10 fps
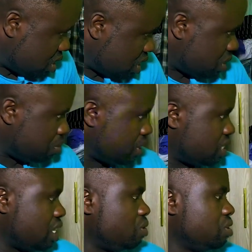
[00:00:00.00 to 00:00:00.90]
It
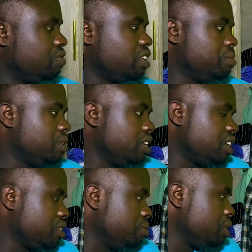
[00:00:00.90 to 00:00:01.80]
brings a good vibe in
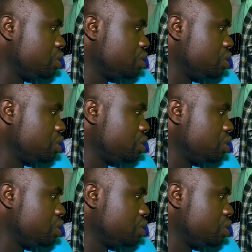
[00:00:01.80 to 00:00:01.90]
Nairobi.